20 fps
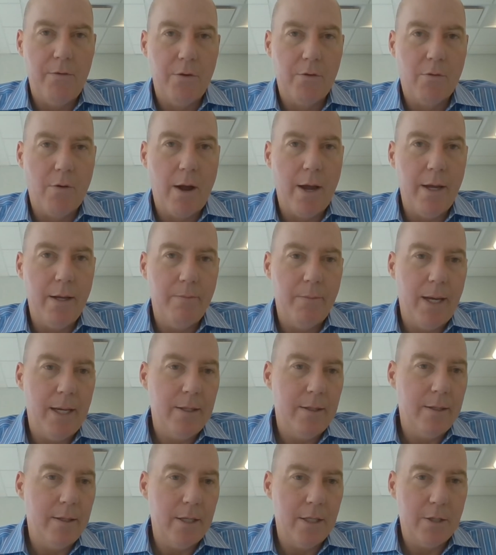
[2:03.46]
of the right
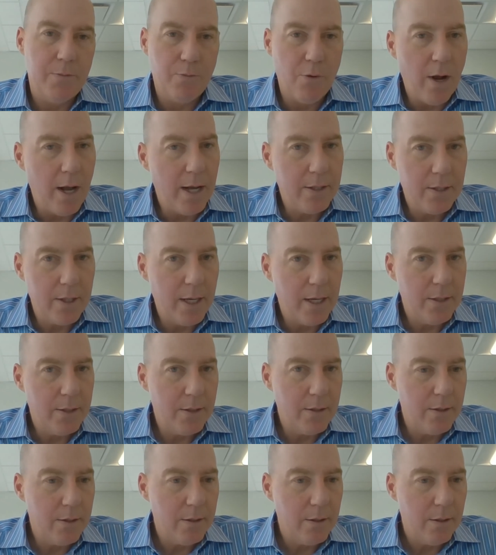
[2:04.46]
maintenance
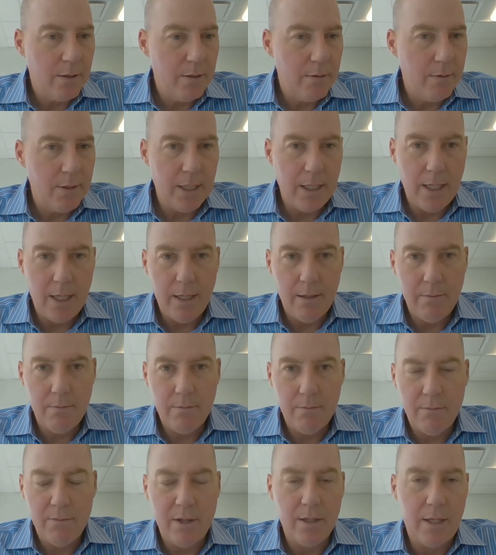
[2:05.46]
process,
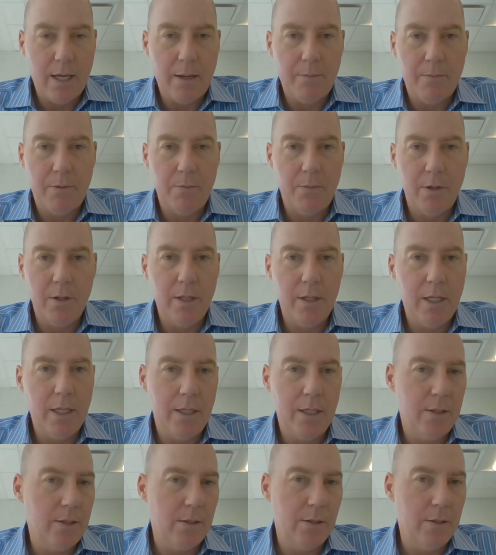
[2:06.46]
team, and
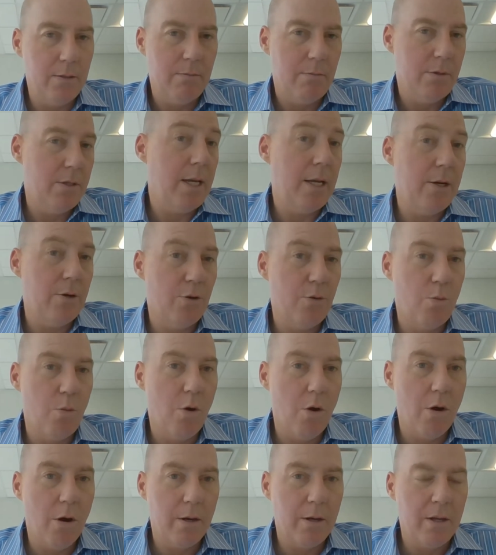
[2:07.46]
capabilities and standard
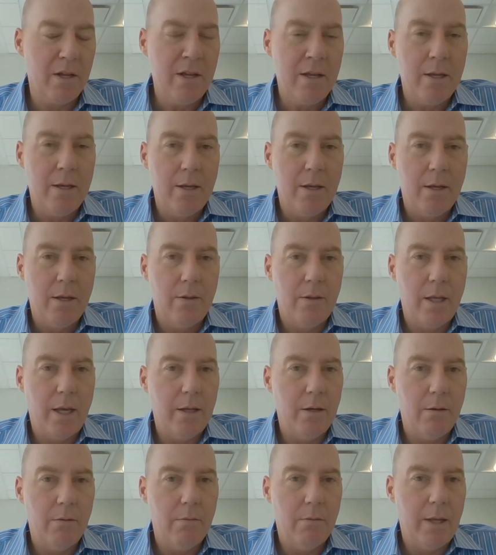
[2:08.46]
work,
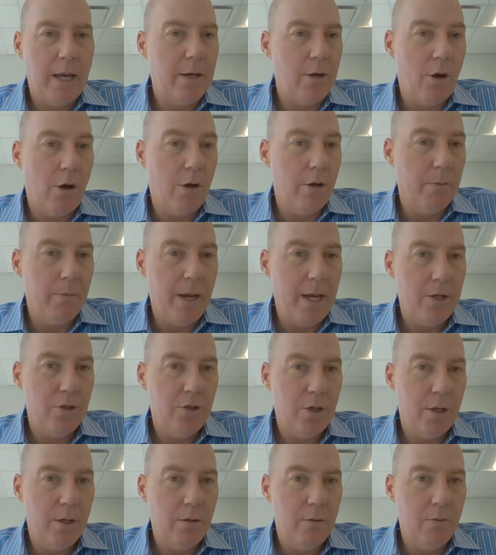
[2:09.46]
then that
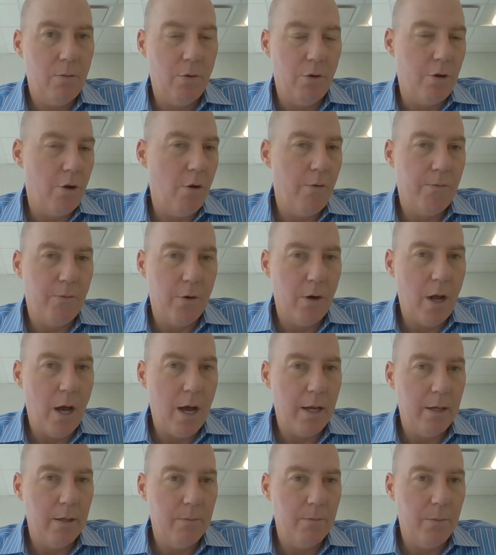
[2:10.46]
automation will go for
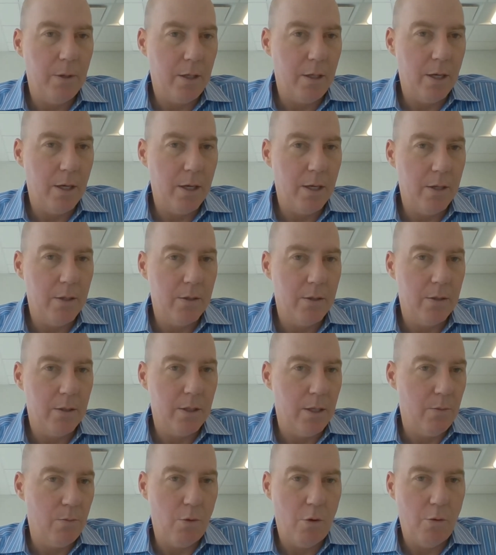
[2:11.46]
naught
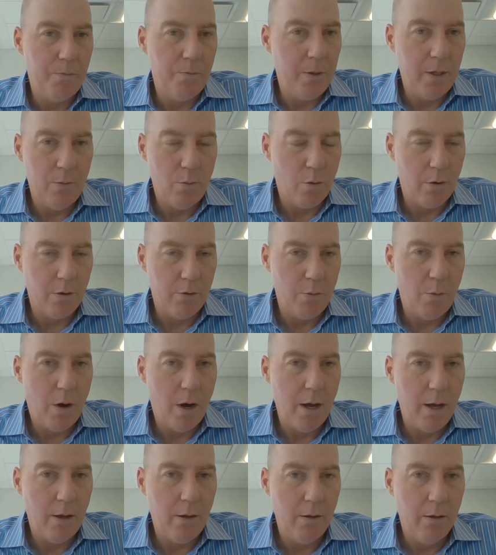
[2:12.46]
because it won't be
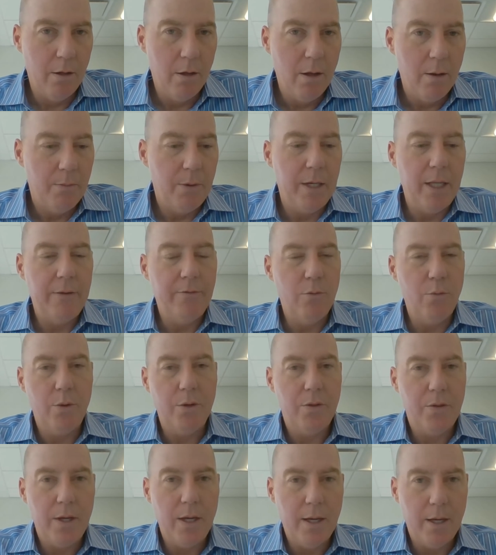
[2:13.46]
worthwhile. But even
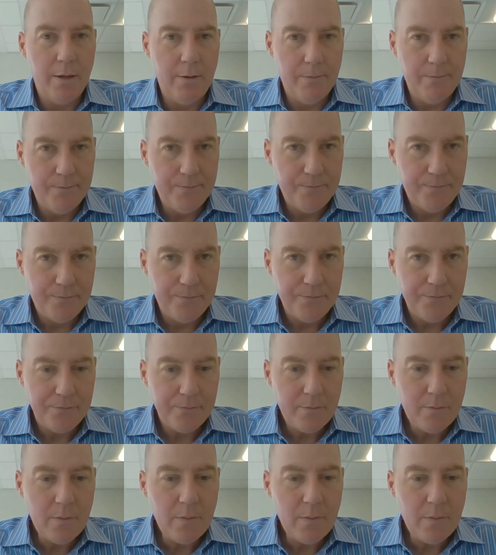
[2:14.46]
within